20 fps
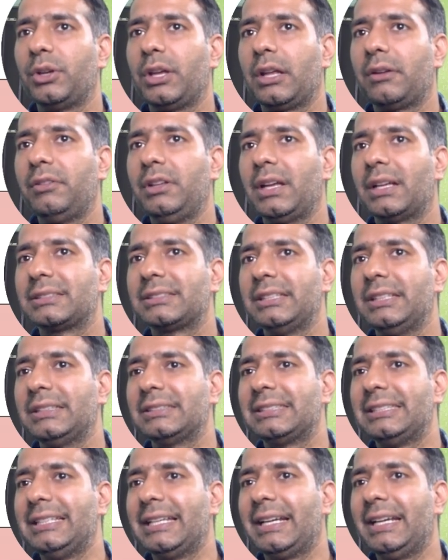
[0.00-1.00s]
So here we are
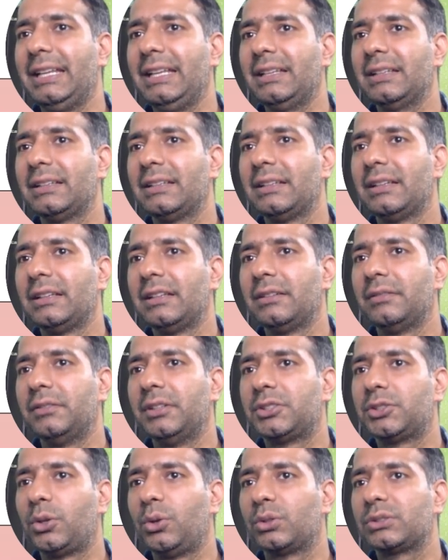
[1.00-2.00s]
seeing CAD,
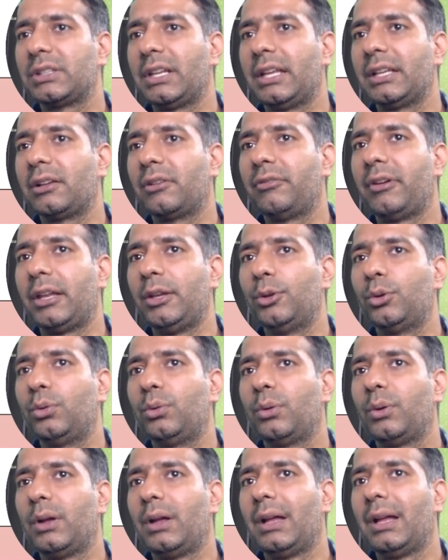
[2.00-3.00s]
which looks like a
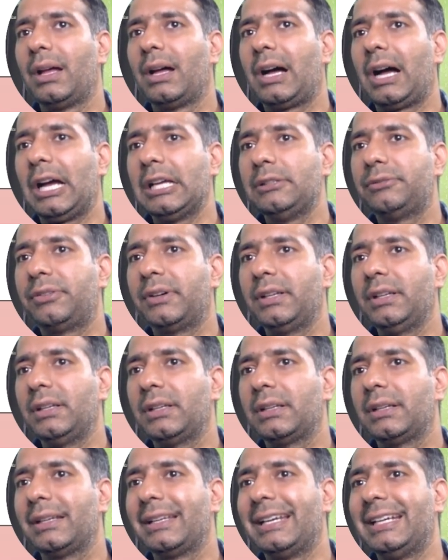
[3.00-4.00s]
value,
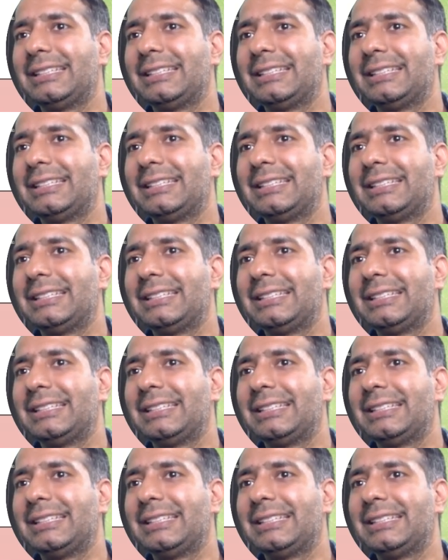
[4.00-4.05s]
hyphen,